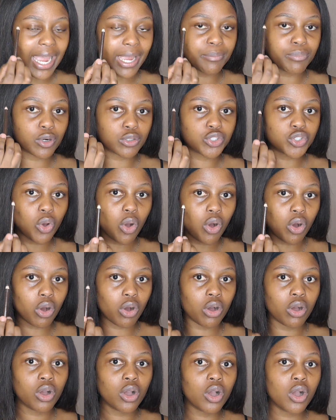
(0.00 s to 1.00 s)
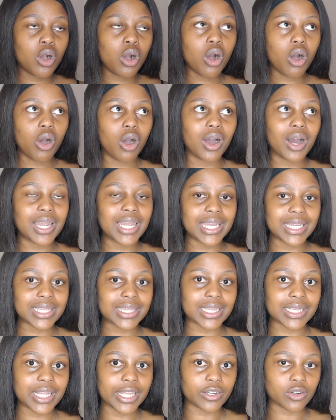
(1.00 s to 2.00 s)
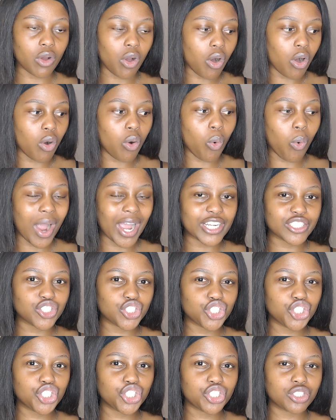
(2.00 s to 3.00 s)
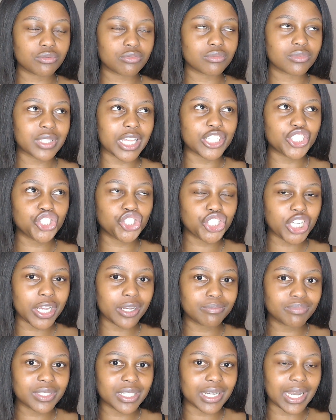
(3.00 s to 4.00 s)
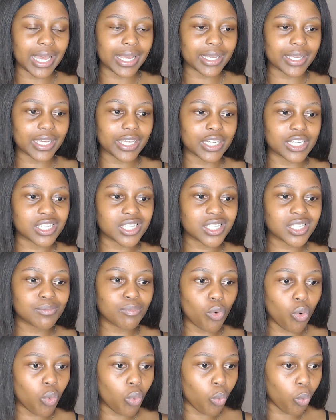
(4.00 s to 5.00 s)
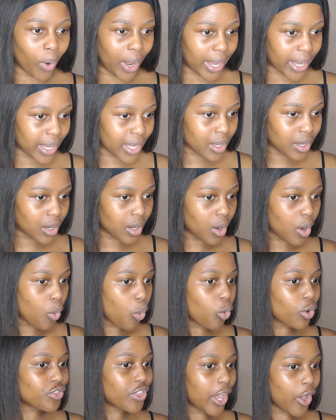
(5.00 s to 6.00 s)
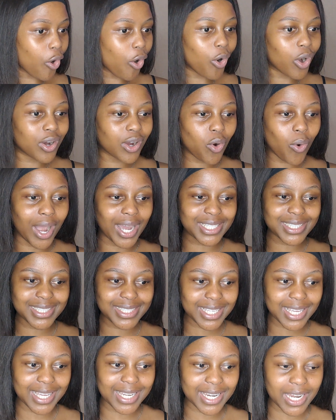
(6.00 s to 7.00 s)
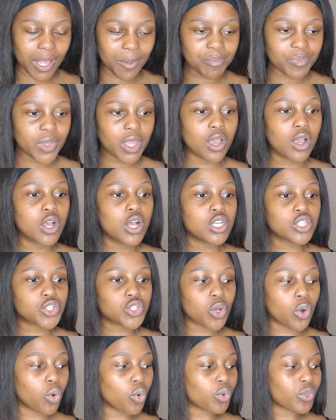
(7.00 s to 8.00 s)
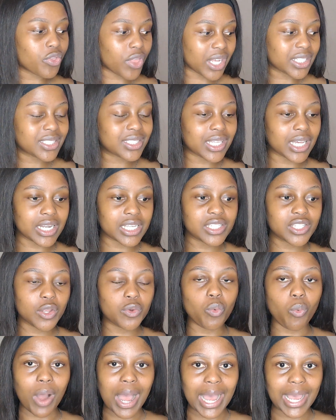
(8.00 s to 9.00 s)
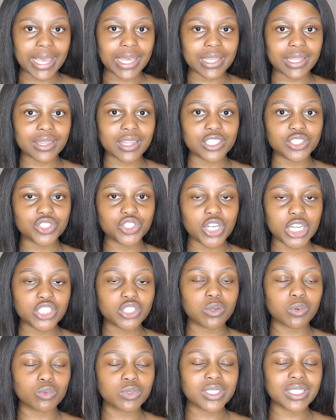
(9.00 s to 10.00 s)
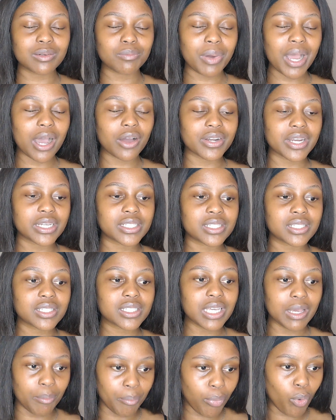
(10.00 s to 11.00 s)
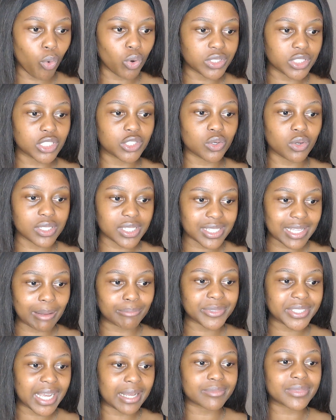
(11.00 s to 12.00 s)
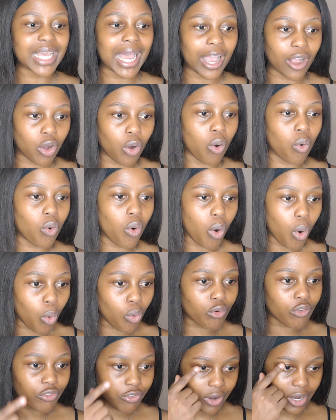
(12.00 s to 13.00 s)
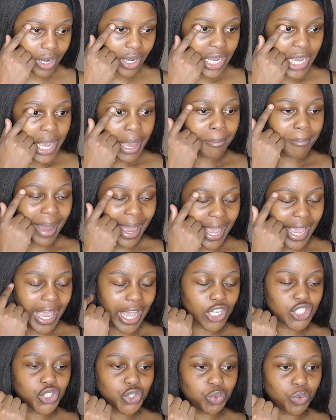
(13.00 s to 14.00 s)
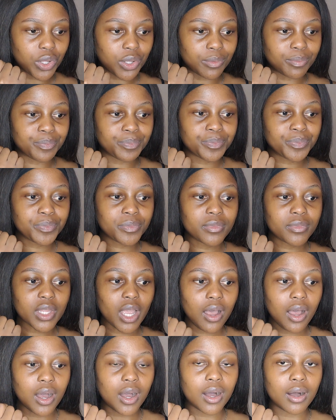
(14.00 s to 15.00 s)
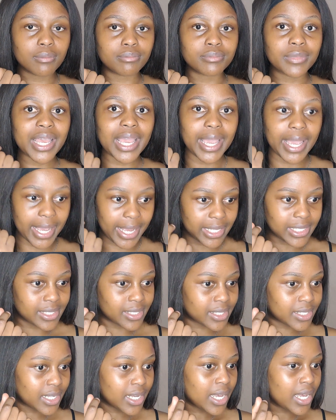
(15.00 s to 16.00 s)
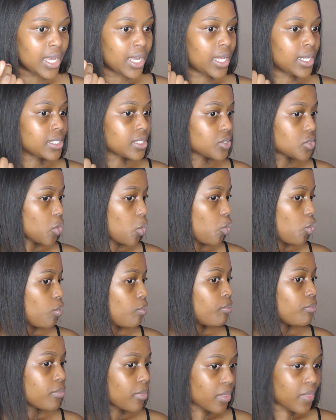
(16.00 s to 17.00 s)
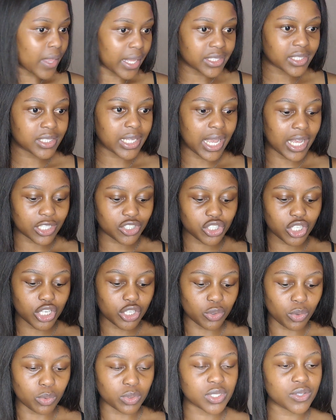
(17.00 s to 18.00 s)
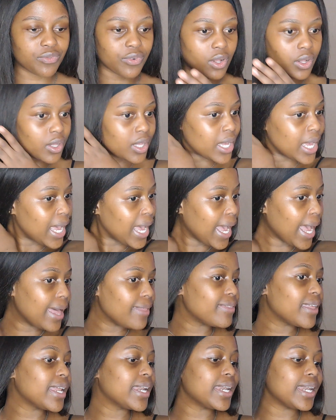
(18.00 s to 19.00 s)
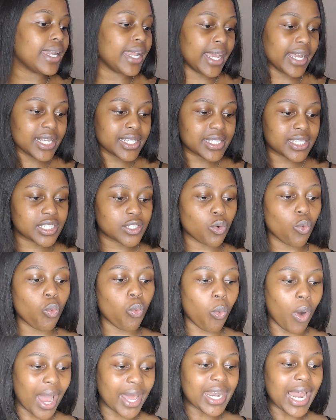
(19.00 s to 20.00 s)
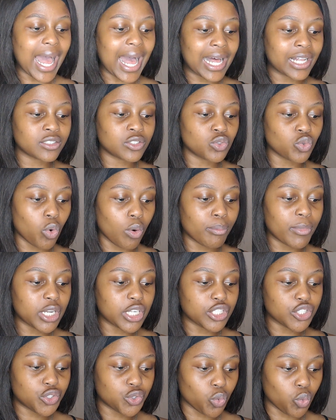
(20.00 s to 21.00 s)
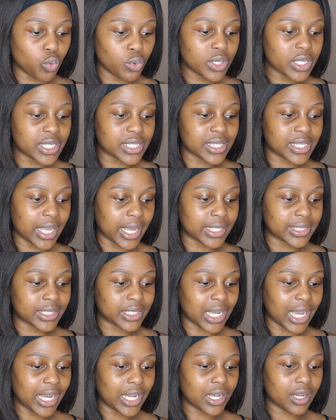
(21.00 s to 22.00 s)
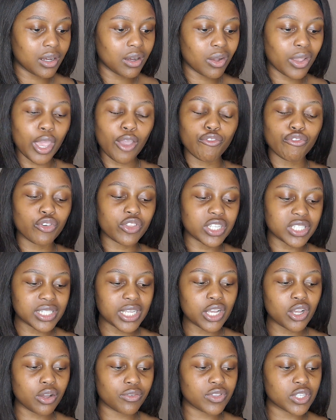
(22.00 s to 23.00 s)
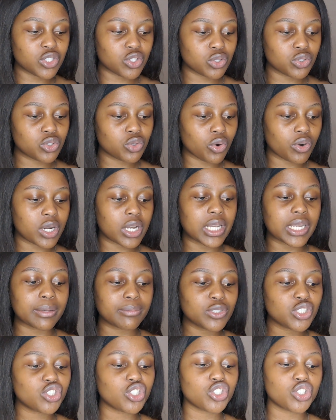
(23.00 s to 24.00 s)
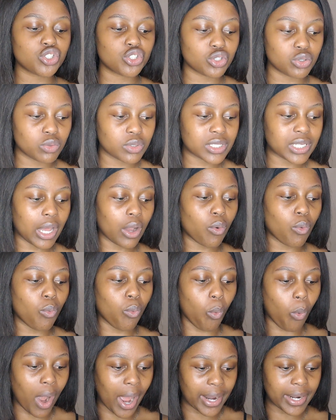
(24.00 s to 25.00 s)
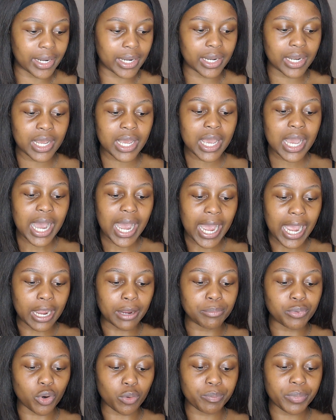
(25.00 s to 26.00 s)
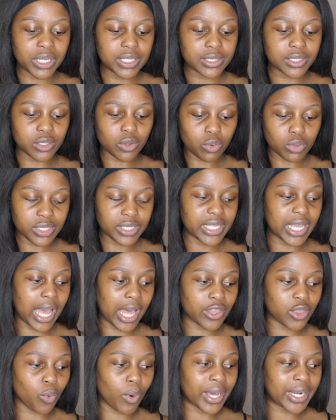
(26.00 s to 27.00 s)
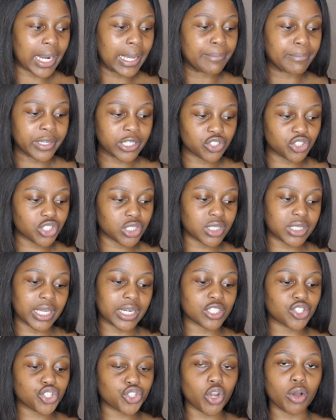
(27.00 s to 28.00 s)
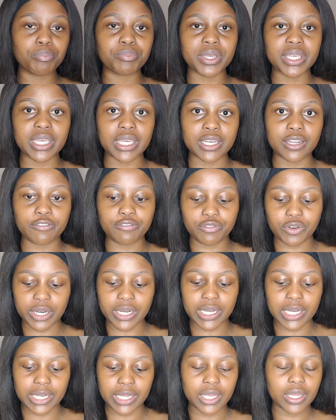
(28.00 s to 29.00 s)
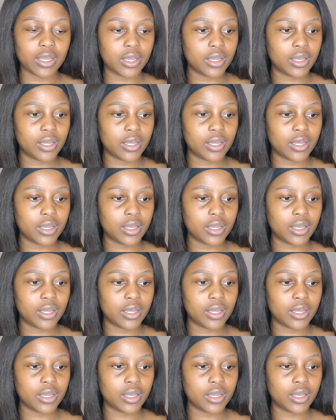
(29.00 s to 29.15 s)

eyebrows are little and are quite they shaped like in a small way, or they are quite skinny. So that's the reason why the translucent powder is important, because sometimes I go over my actual hairs. So that's actually useful. And then next, what I'll normally do is that, okay, for the sake of this tutorial, let me just use like one eyebrow pencil, because the other one I mentioned that it's not beginner friendly.